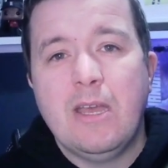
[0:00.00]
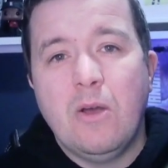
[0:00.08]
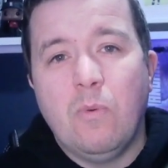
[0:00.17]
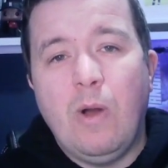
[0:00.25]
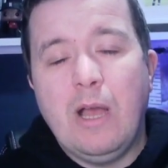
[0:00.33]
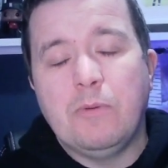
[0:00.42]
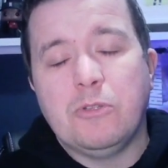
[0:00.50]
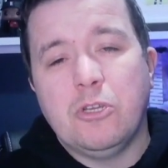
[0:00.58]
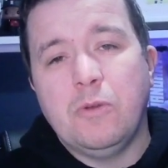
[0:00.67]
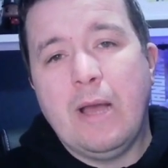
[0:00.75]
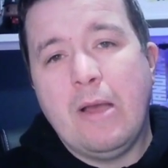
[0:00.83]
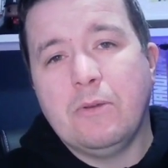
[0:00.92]
What I will do,
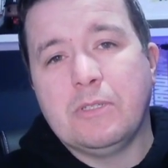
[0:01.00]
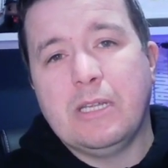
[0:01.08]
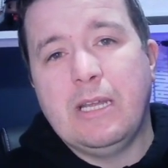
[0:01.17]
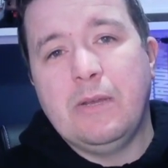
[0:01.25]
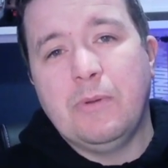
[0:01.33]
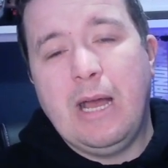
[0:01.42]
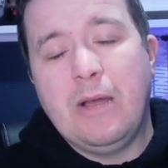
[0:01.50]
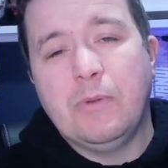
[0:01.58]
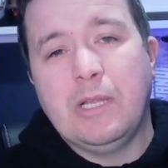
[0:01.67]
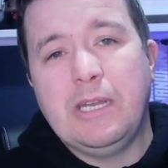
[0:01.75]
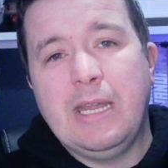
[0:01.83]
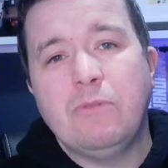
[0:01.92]
I will, I will
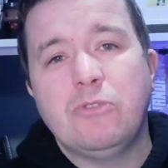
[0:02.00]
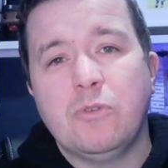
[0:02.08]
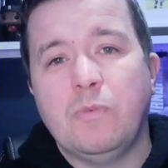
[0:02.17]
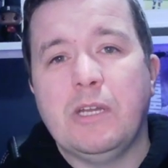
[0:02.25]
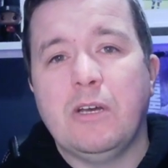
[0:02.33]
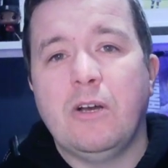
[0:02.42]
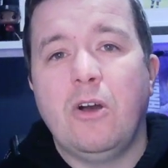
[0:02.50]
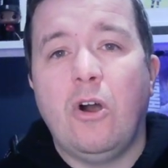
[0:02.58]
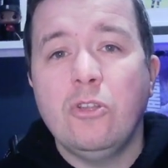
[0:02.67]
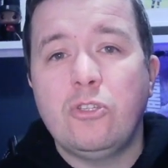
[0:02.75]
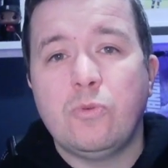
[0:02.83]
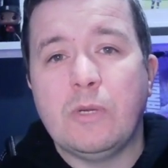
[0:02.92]
announce the winner
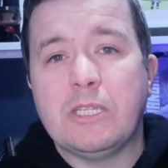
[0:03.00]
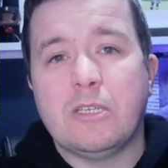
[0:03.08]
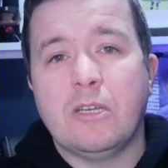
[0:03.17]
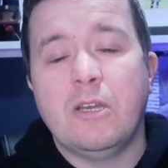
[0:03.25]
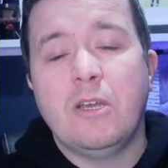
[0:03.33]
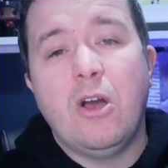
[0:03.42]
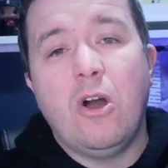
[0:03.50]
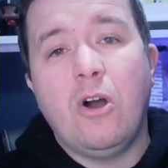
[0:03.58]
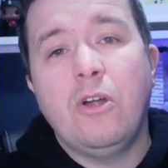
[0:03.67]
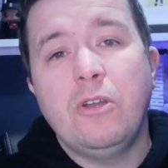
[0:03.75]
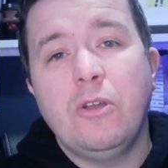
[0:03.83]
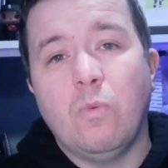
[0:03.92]
on Twitter
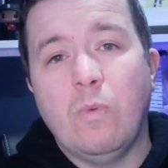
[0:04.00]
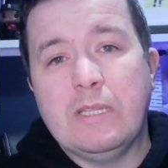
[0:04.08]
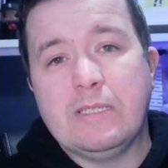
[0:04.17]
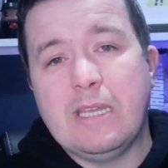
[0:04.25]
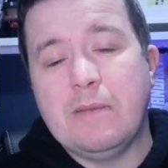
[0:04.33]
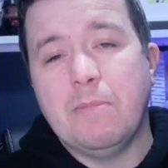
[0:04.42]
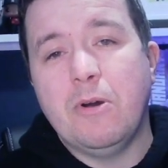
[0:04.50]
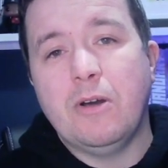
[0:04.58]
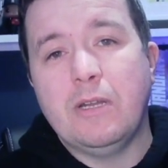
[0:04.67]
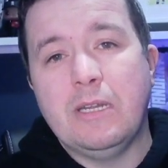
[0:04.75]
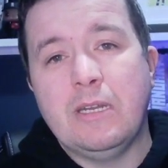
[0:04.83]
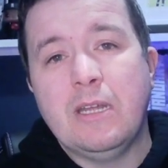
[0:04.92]
on Wednesday
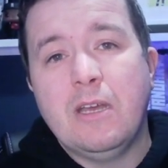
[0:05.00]
morning,